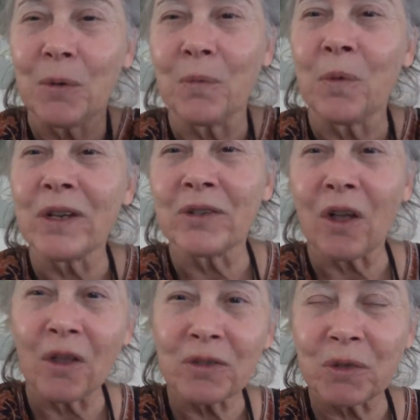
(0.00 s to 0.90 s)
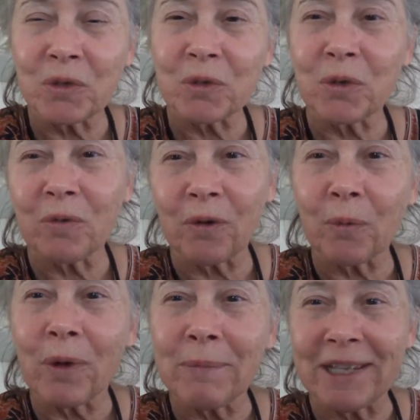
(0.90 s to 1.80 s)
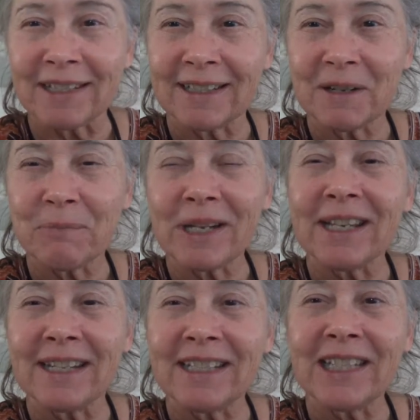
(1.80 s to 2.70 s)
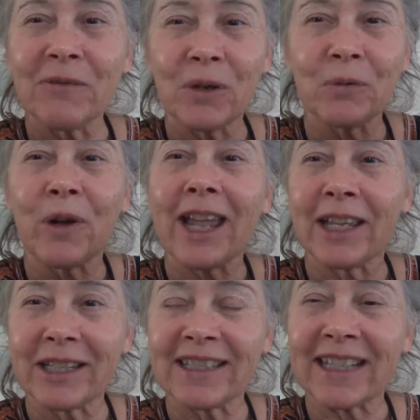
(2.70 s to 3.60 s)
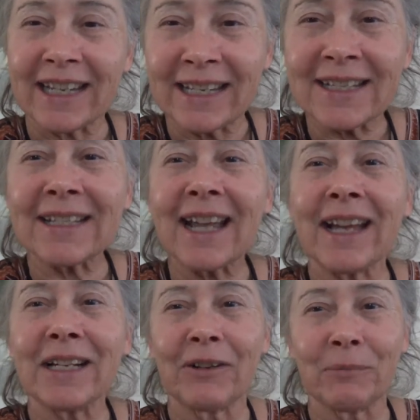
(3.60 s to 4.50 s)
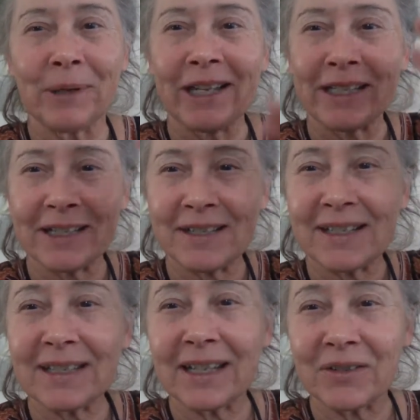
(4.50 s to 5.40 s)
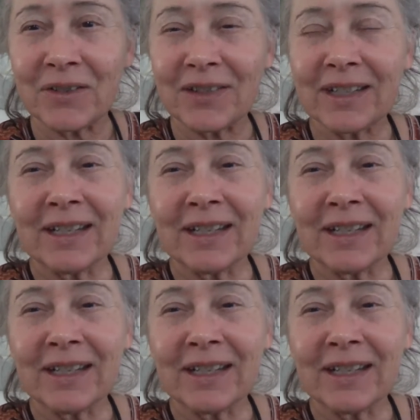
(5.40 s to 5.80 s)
was also true for women, but in a different way. It's inside our bodies. There's